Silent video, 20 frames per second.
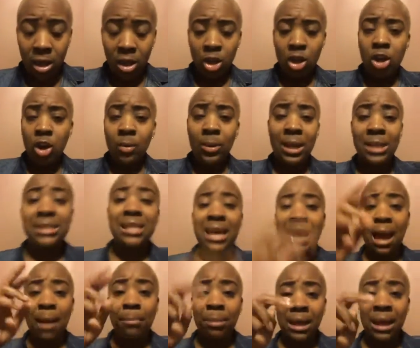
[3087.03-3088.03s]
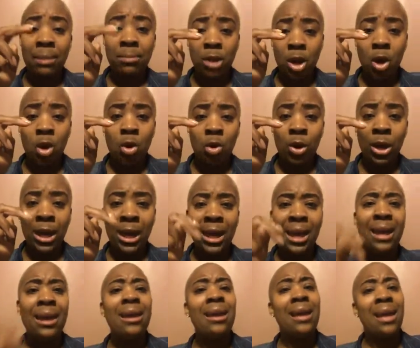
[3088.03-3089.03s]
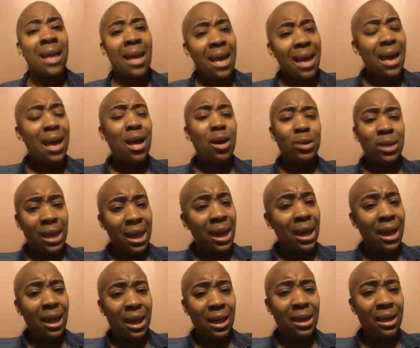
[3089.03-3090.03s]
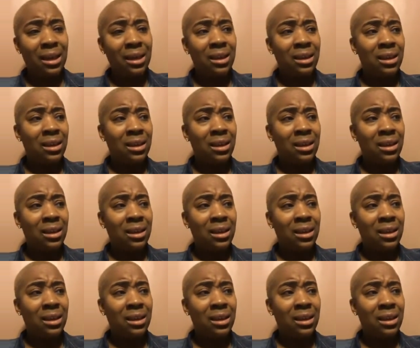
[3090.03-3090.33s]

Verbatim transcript: You know when they say I blame your old head? Hell yeah.